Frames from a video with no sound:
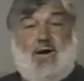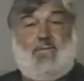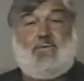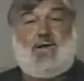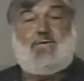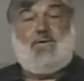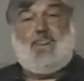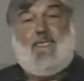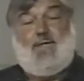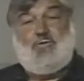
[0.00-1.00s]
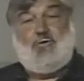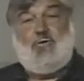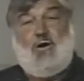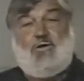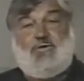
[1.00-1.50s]
department
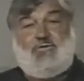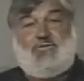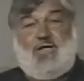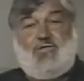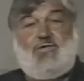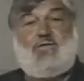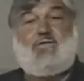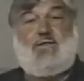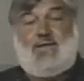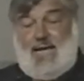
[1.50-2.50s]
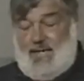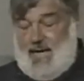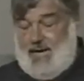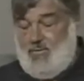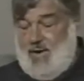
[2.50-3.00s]
in your organization,
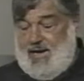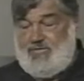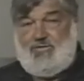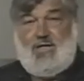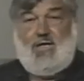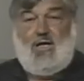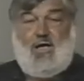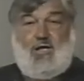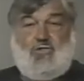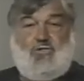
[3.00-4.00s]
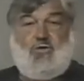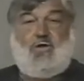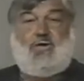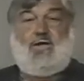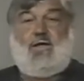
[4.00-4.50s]
then they likewise
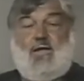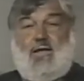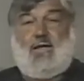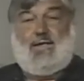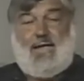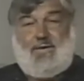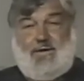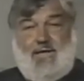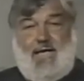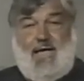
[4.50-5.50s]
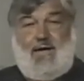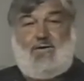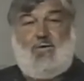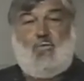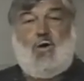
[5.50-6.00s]
should
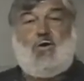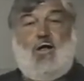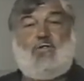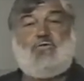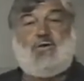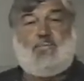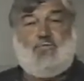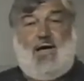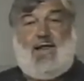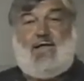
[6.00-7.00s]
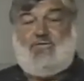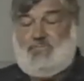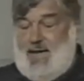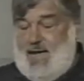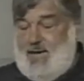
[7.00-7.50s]
indicate what alternate
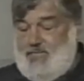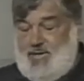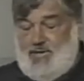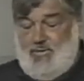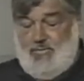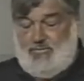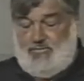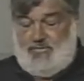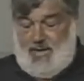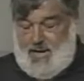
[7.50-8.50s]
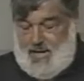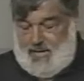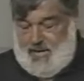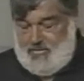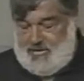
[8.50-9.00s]
products may be used.
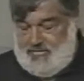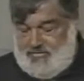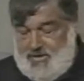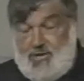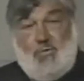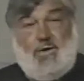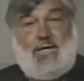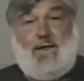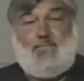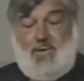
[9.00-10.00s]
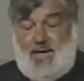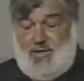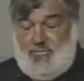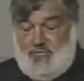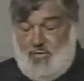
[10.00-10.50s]
Now, continuing on
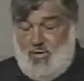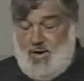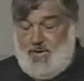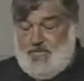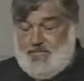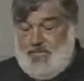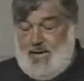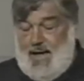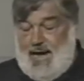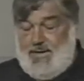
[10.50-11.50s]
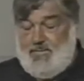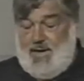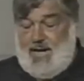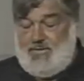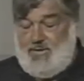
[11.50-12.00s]
page 4,
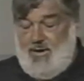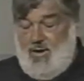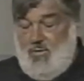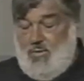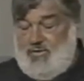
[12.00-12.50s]
item 8,